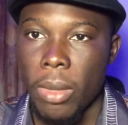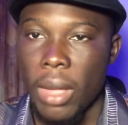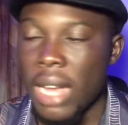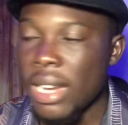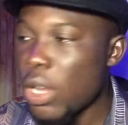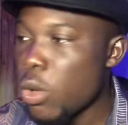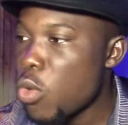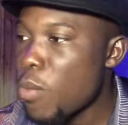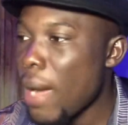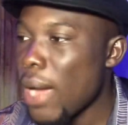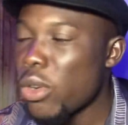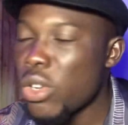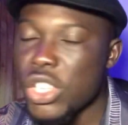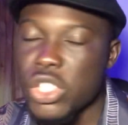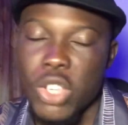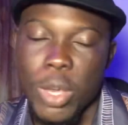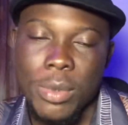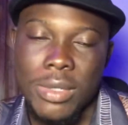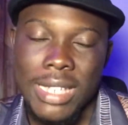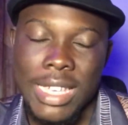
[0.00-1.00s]
And a woman who
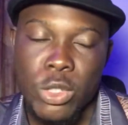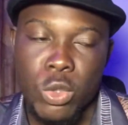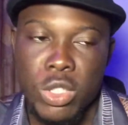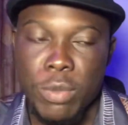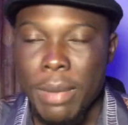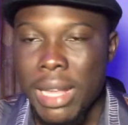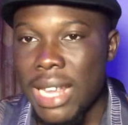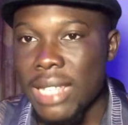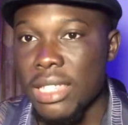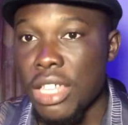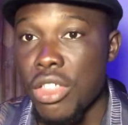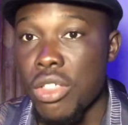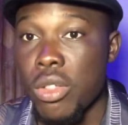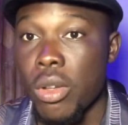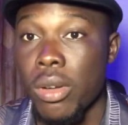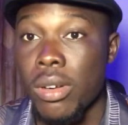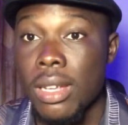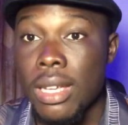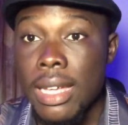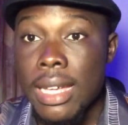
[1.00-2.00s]
is obsessed with male
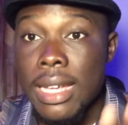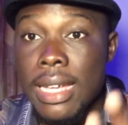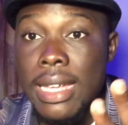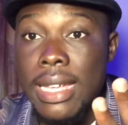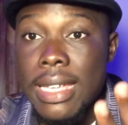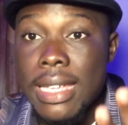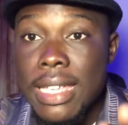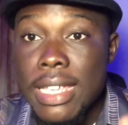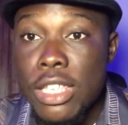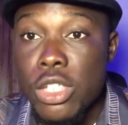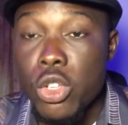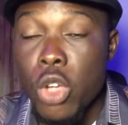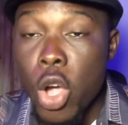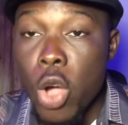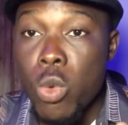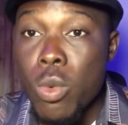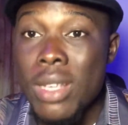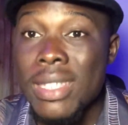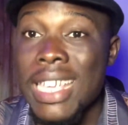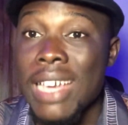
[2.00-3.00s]
attention is
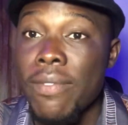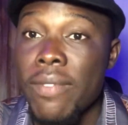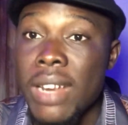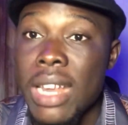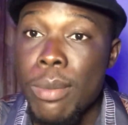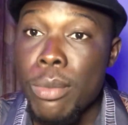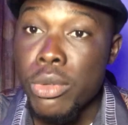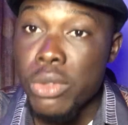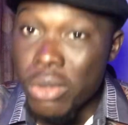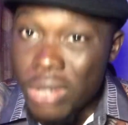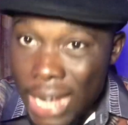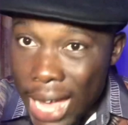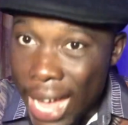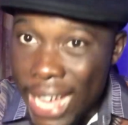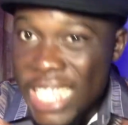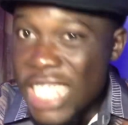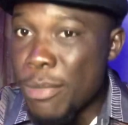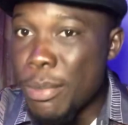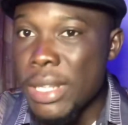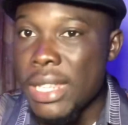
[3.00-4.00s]
always available to the
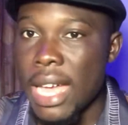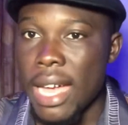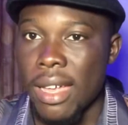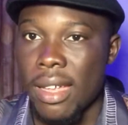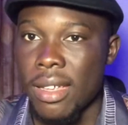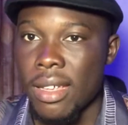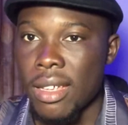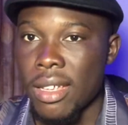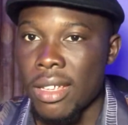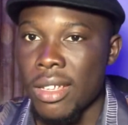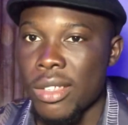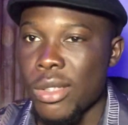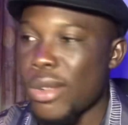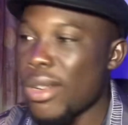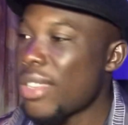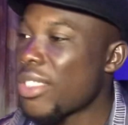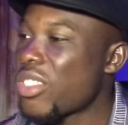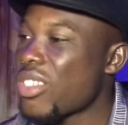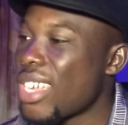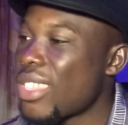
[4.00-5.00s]
highest bidder. So
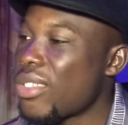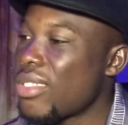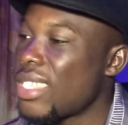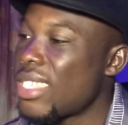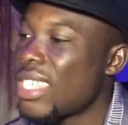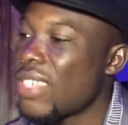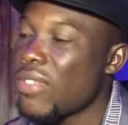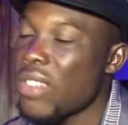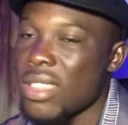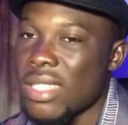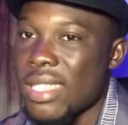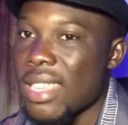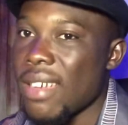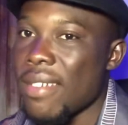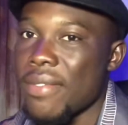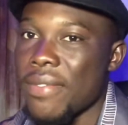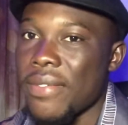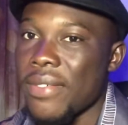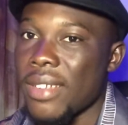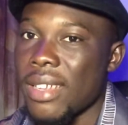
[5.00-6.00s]
don't try to deceive
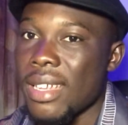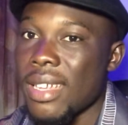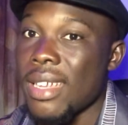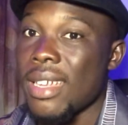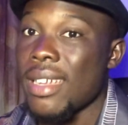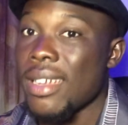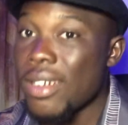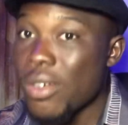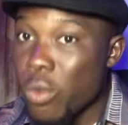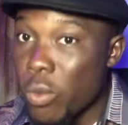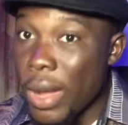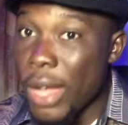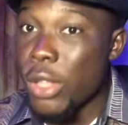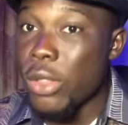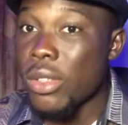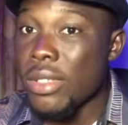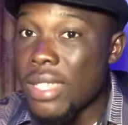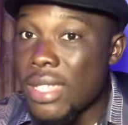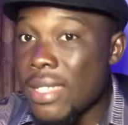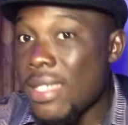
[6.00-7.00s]
yourself. When you
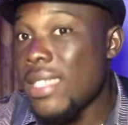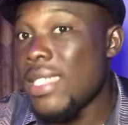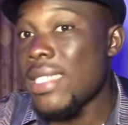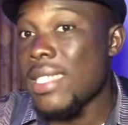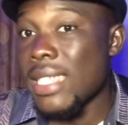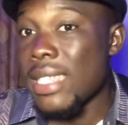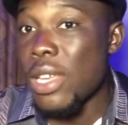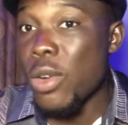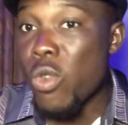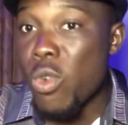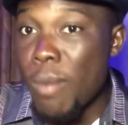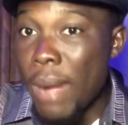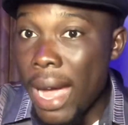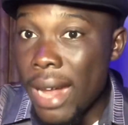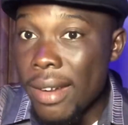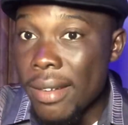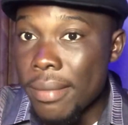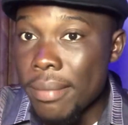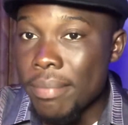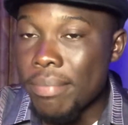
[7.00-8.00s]
notice this in a
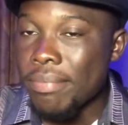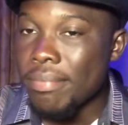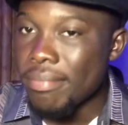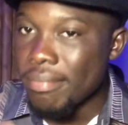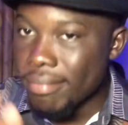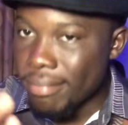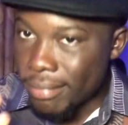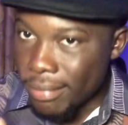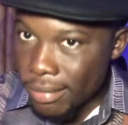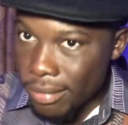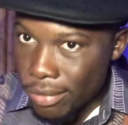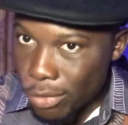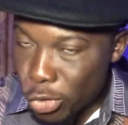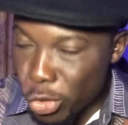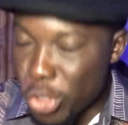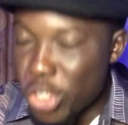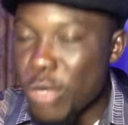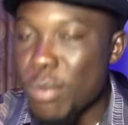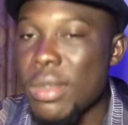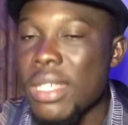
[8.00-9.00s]
woman,
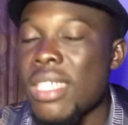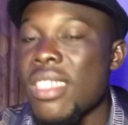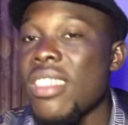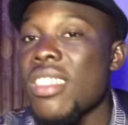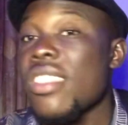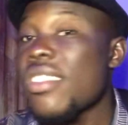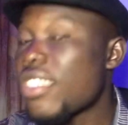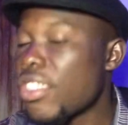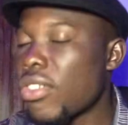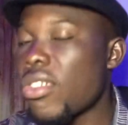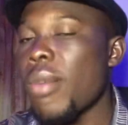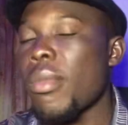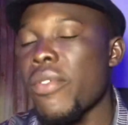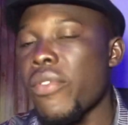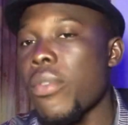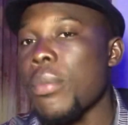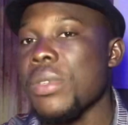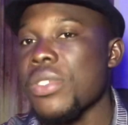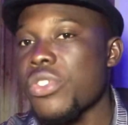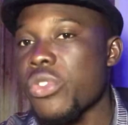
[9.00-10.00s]
trust me, she's coming
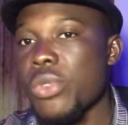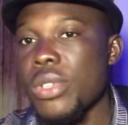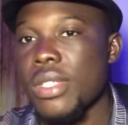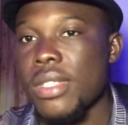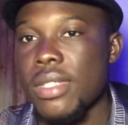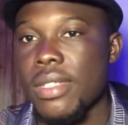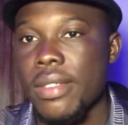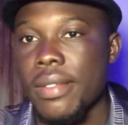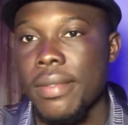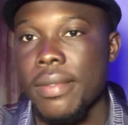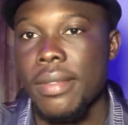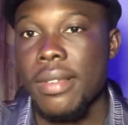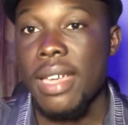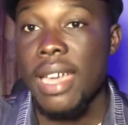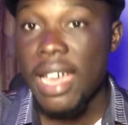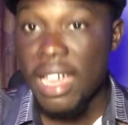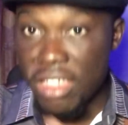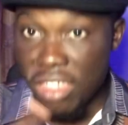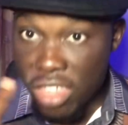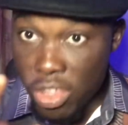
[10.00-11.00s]
from the streets
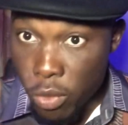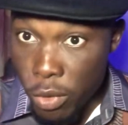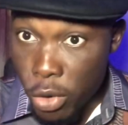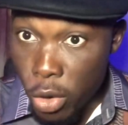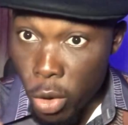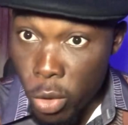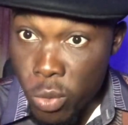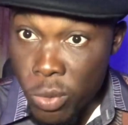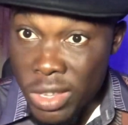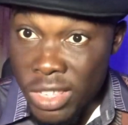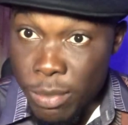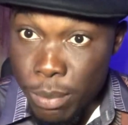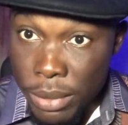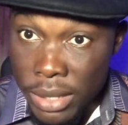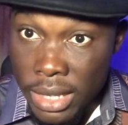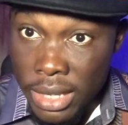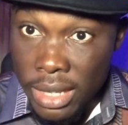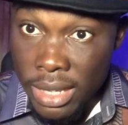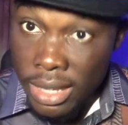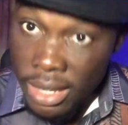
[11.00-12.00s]
and she will always
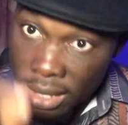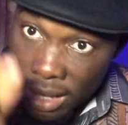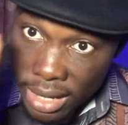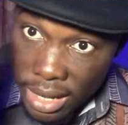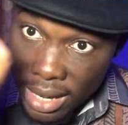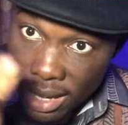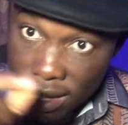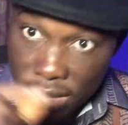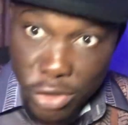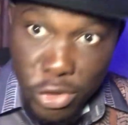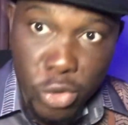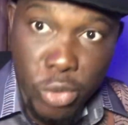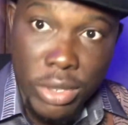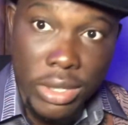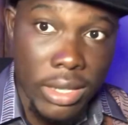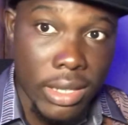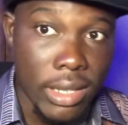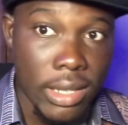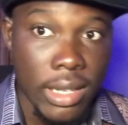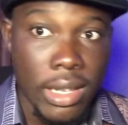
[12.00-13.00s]
be in the
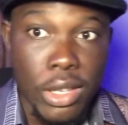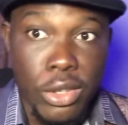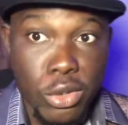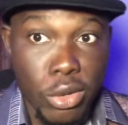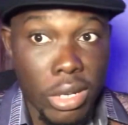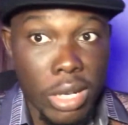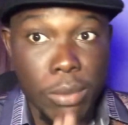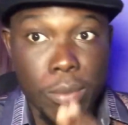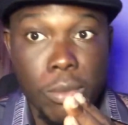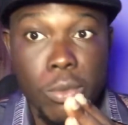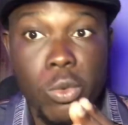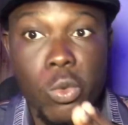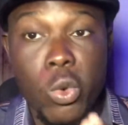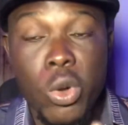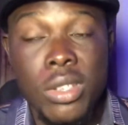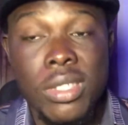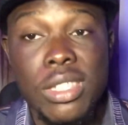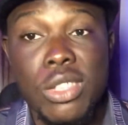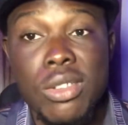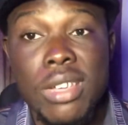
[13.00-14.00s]
streets. So the
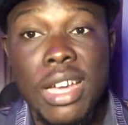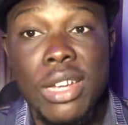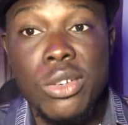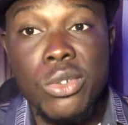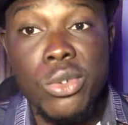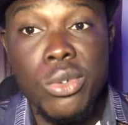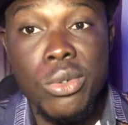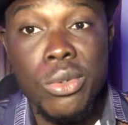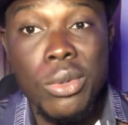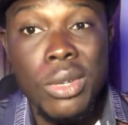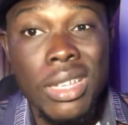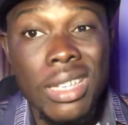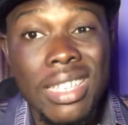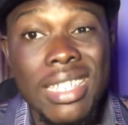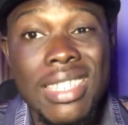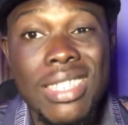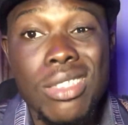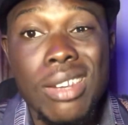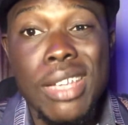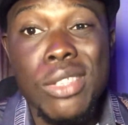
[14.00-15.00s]
worst thing you can do
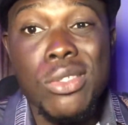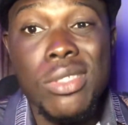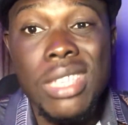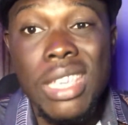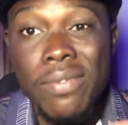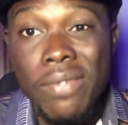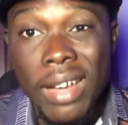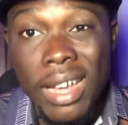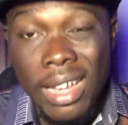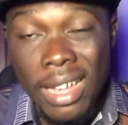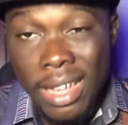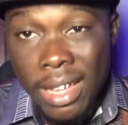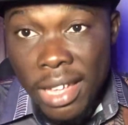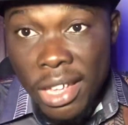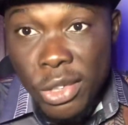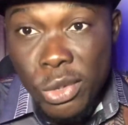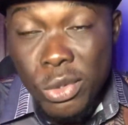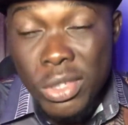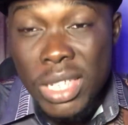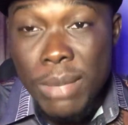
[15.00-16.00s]
is try to save her.
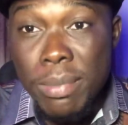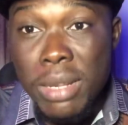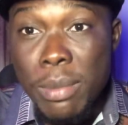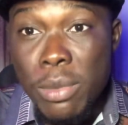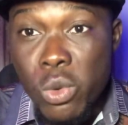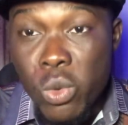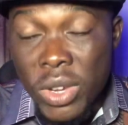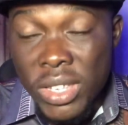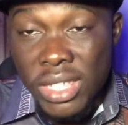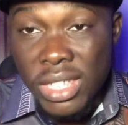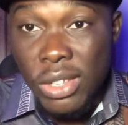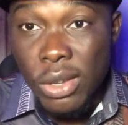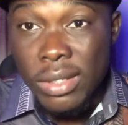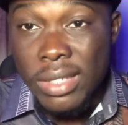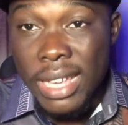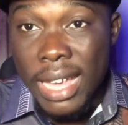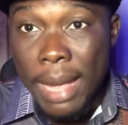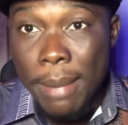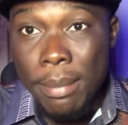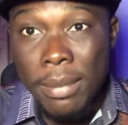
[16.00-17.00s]
You simply be wasting your
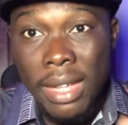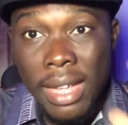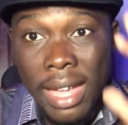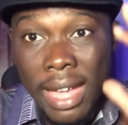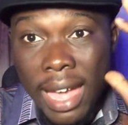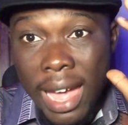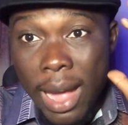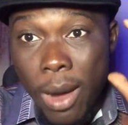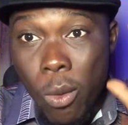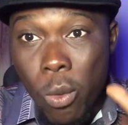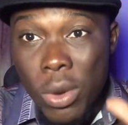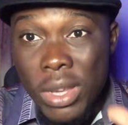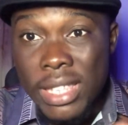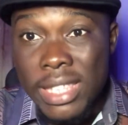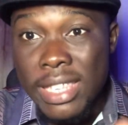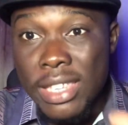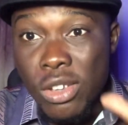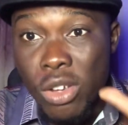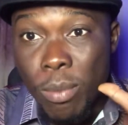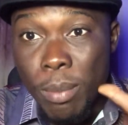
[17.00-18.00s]
time and
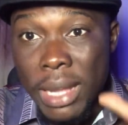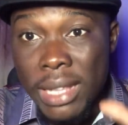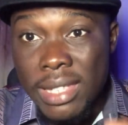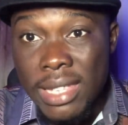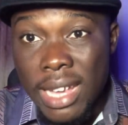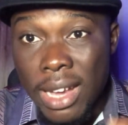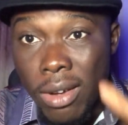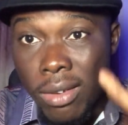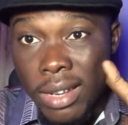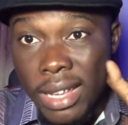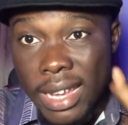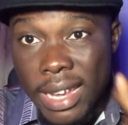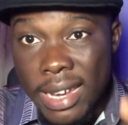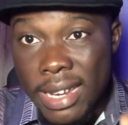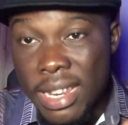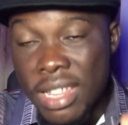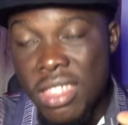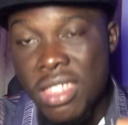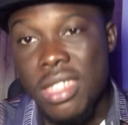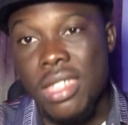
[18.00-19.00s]
wasting your mental
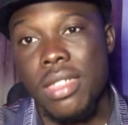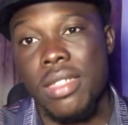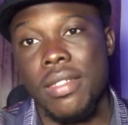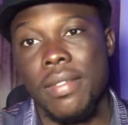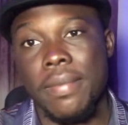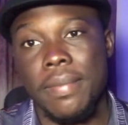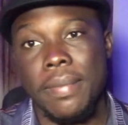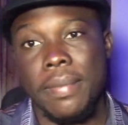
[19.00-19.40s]
energy.